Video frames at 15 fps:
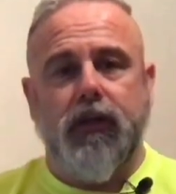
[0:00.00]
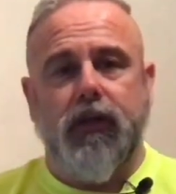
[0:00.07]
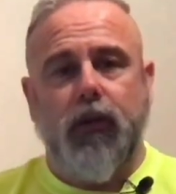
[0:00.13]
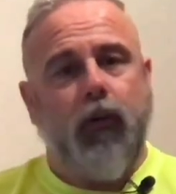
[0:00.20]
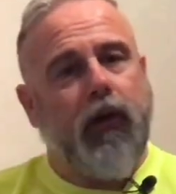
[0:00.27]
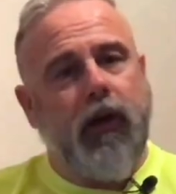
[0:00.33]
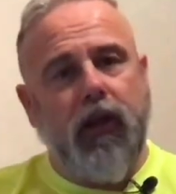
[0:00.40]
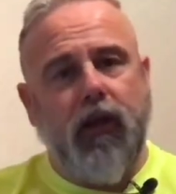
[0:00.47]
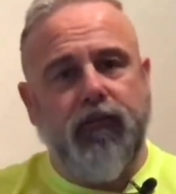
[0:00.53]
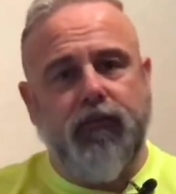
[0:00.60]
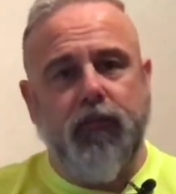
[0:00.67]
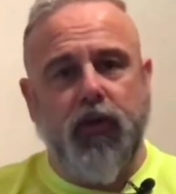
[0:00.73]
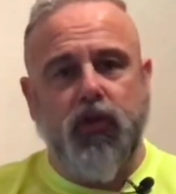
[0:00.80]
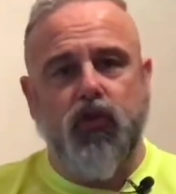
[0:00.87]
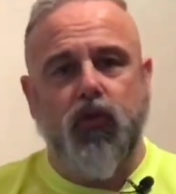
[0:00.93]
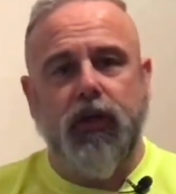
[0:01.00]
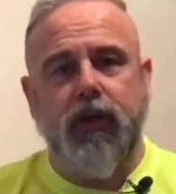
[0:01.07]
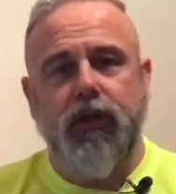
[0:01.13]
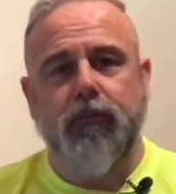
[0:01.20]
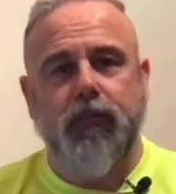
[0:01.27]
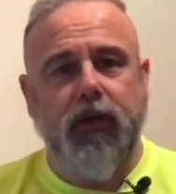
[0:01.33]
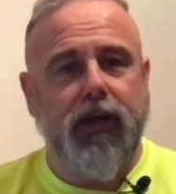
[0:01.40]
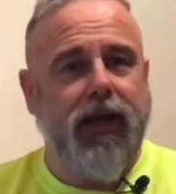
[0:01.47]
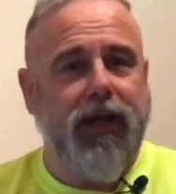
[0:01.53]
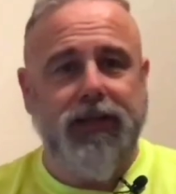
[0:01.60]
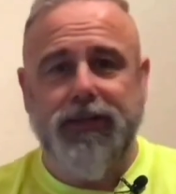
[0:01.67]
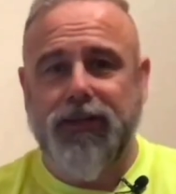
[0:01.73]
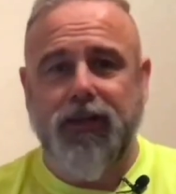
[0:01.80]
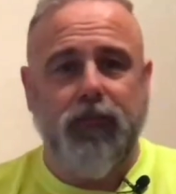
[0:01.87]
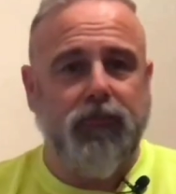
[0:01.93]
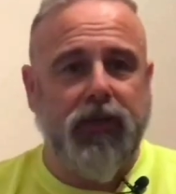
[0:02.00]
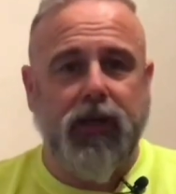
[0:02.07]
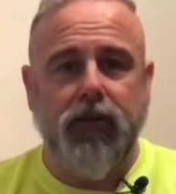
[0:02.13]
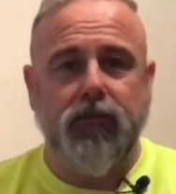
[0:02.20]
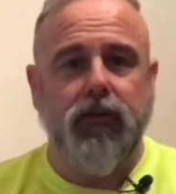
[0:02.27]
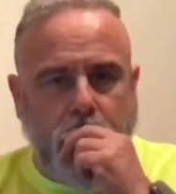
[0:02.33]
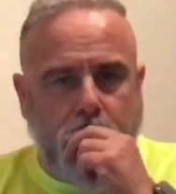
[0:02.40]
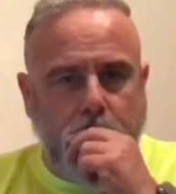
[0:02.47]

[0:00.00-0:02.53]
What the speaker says: Now, I loved my tree, but it had to come down.